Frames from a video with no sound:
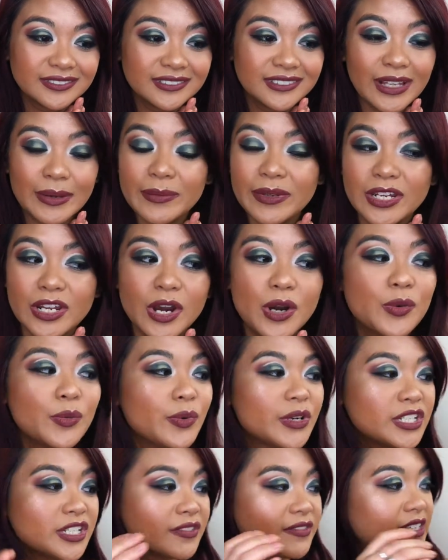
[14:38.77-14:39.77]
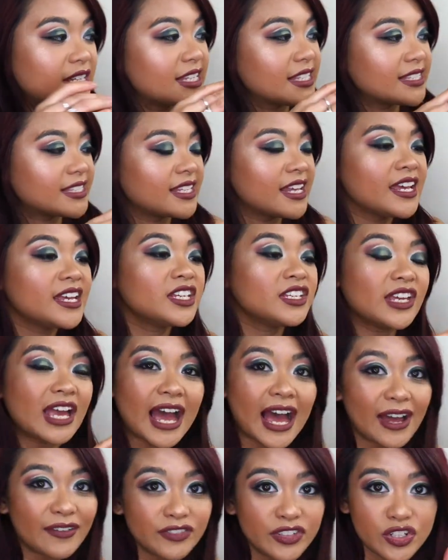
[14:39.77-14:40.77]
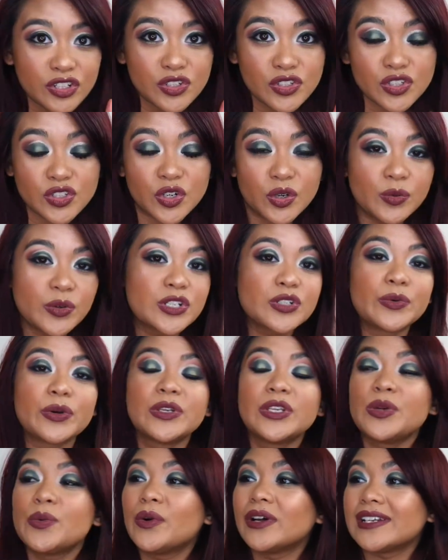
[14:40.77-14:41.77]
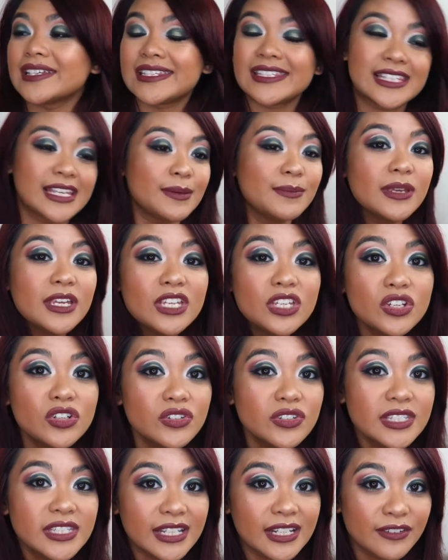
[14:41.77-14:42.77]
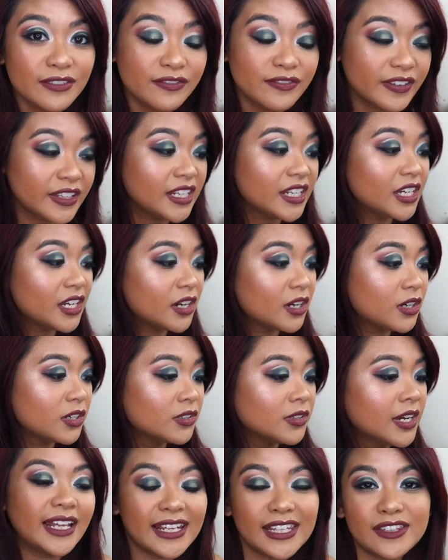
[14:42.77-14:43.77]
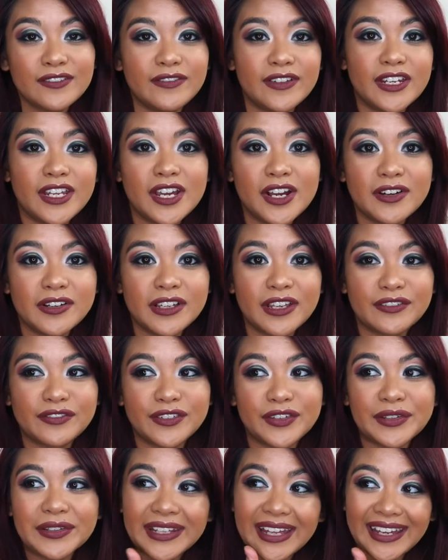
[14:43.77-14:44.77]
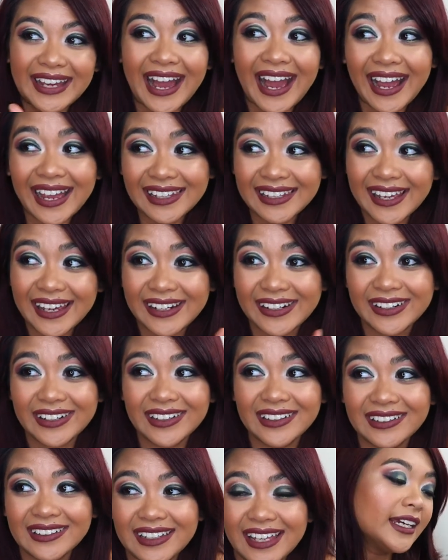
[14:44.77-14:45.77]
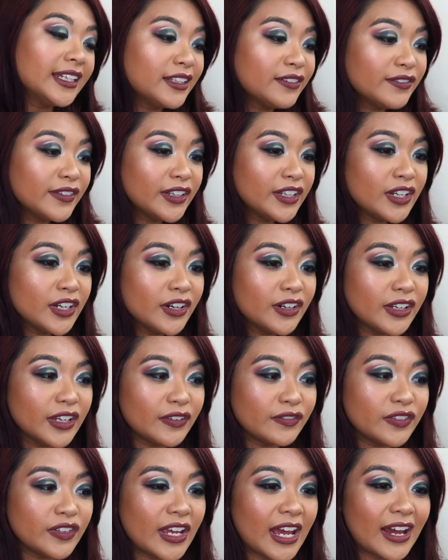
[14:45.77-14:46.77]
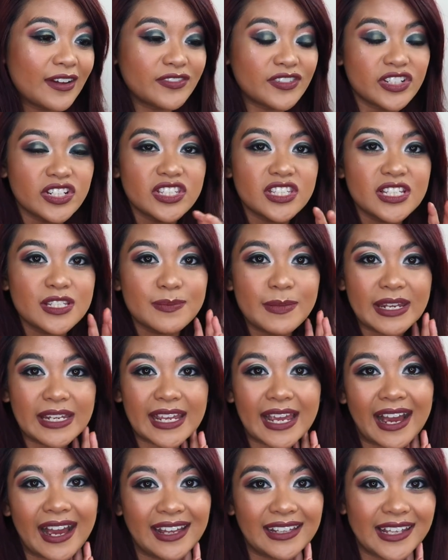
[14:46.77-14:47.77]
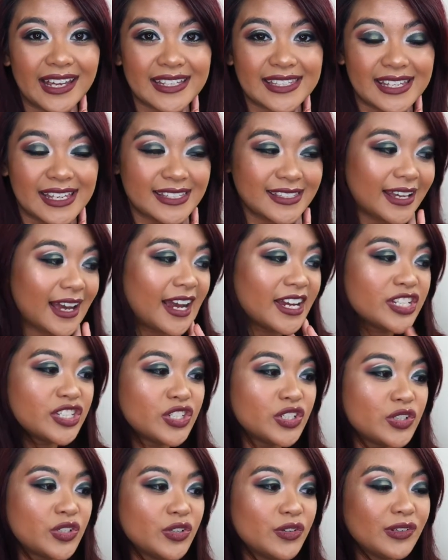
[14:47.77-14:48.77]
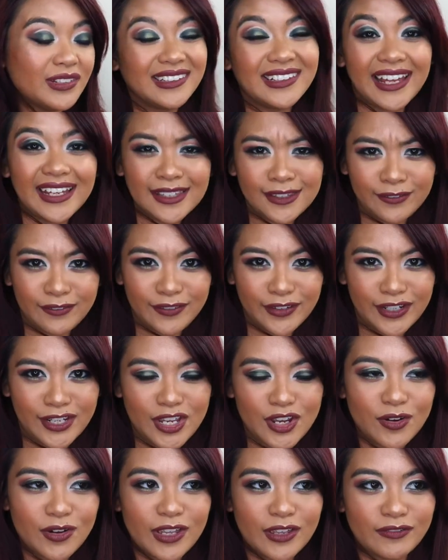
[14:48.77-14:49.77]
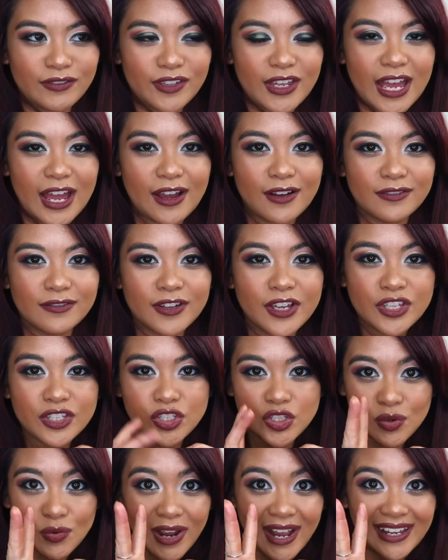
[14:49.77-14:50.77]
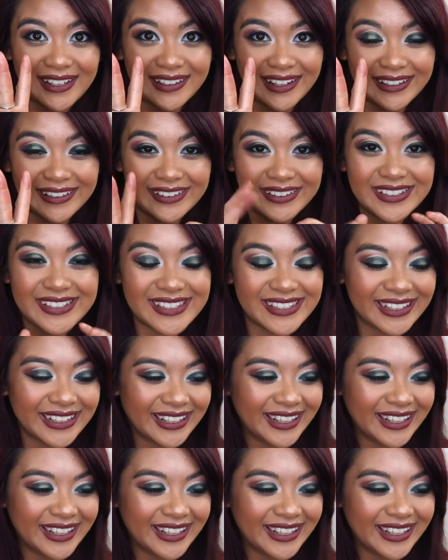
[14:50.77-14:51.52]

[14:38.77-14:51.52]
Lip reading: Let me know which of these you have used or which one you want to see me use in a video. Like the video if you like highlighter. Like the video if you have just as many highlights as I do. Like the video if you have two highlighters.